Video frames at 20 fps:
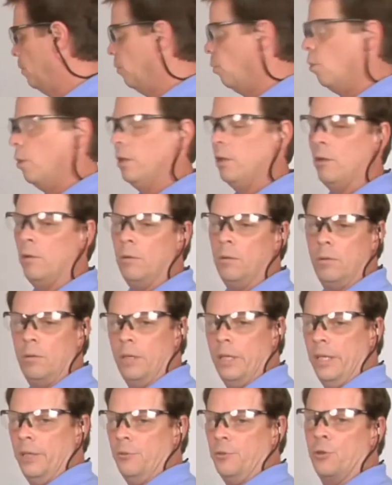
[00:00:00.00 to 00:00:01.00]
Oil
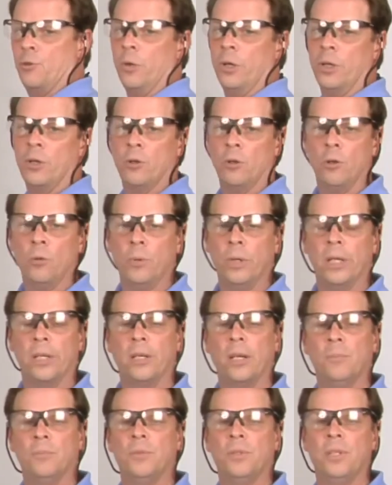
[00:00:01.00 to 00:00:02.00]
is critical when it
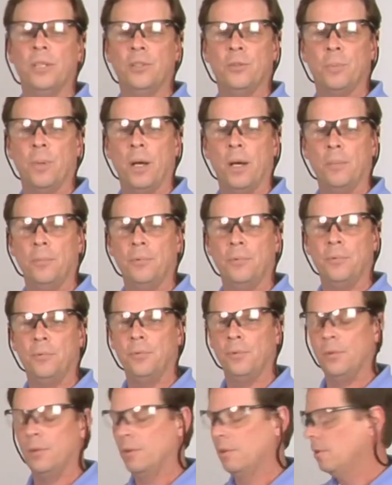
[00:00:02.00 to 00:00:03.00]
comes to these pumps
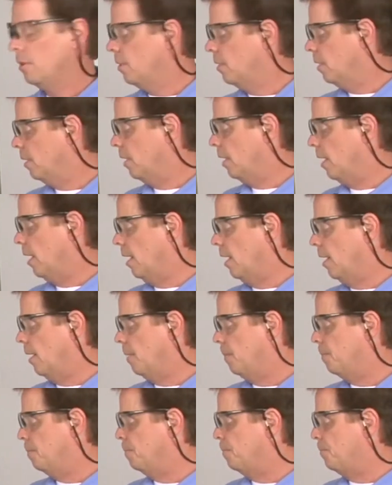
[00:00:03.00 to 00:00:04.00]

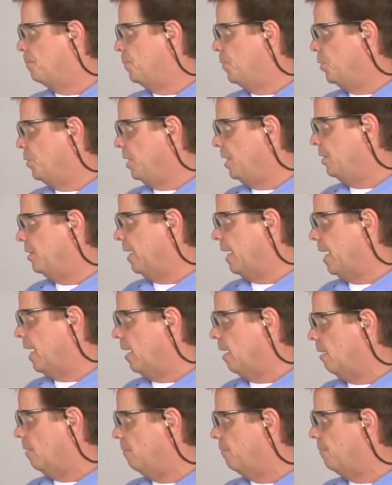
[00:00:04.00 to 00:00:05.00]
um, you need to
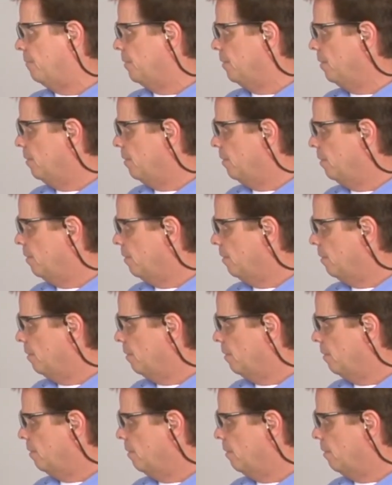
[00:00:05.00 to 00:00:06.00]
have
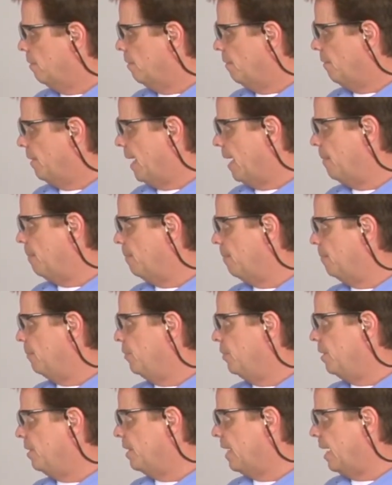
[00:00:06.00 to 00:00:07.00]
that
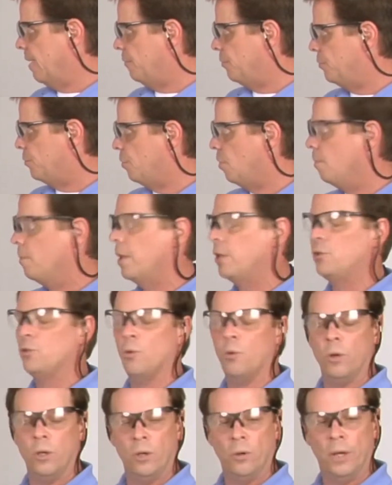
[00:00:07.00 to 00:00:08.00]
you need to have so much
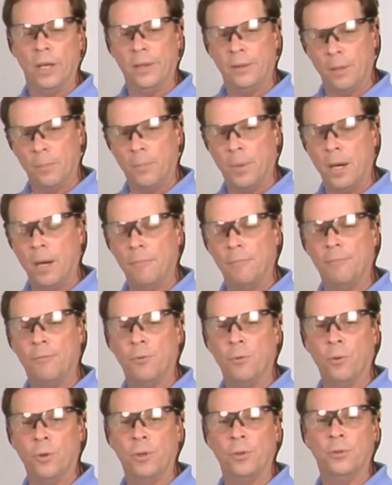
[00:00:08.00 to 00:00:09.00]
oil in the pump
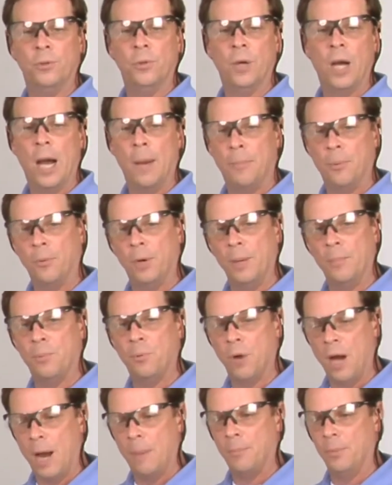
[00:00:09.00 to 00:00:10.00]
for it to operate
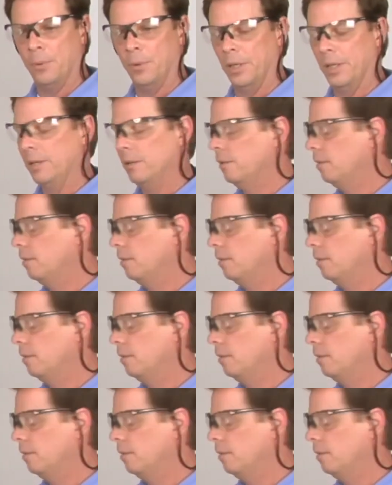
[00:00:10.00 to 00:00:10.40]
properly.